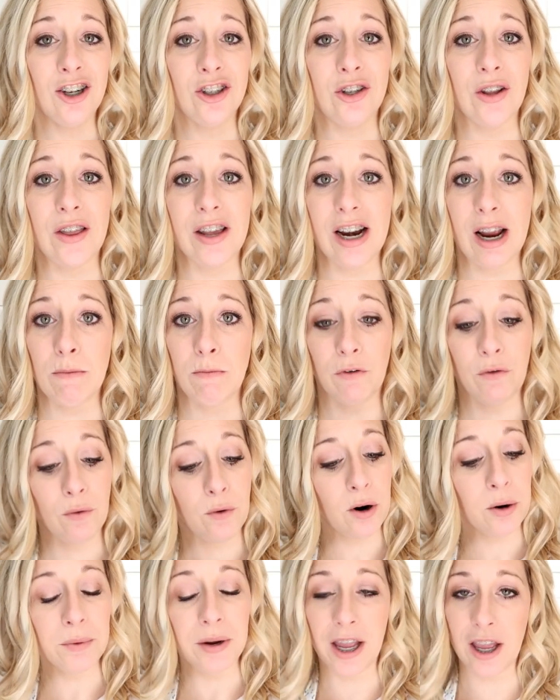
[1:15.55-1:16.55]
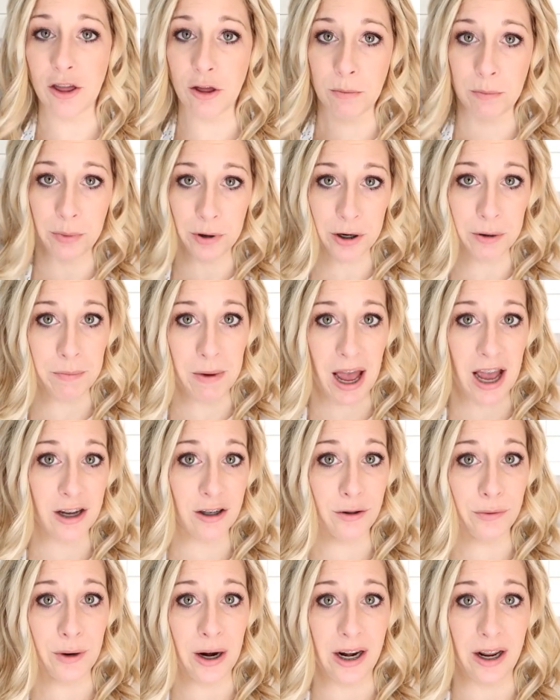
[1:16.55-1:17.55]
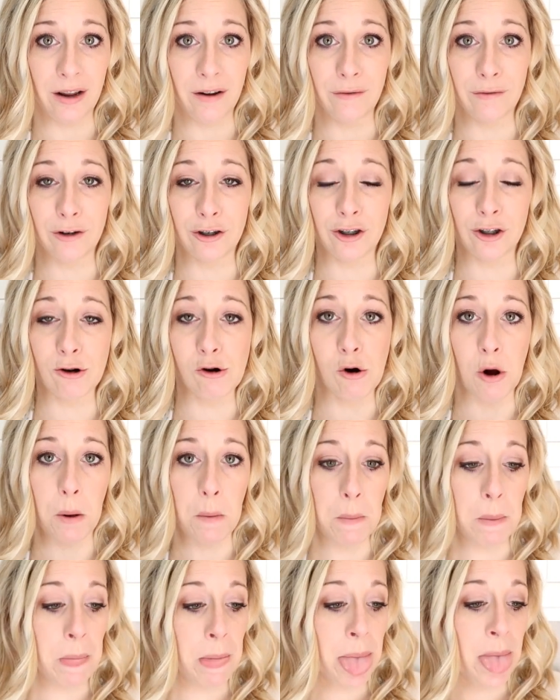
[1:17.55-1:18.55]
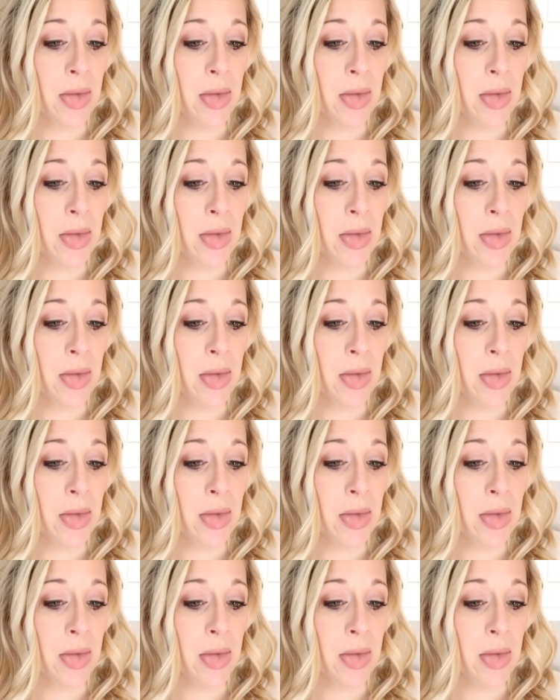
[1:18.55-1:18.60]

So the night before, we get the book bags ready for school.